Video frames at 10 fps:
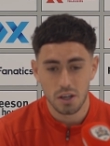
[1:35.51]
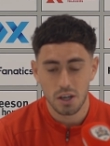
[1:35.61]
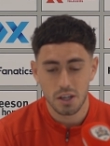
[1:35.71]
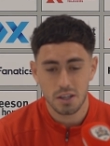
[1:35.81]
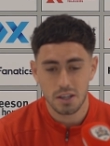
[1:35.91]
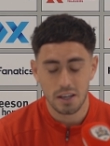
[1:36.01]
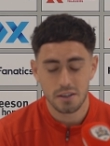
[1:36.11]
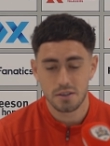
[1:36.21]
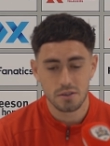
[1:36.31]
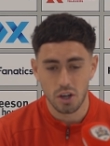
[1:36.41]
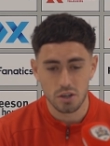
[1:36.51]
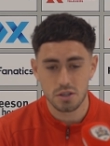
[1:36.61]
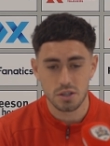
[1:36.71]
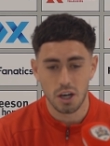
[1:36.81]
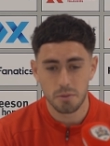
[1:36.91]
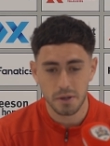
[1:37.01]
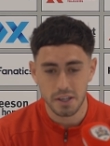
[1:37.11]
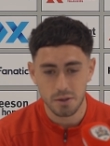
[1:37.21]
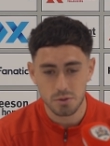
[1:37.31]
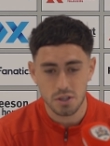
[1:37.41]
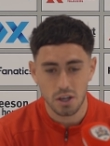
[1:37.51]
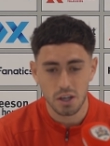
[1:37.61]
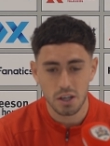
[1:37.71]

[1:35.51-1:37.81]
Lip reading: like, that non-stop, and it was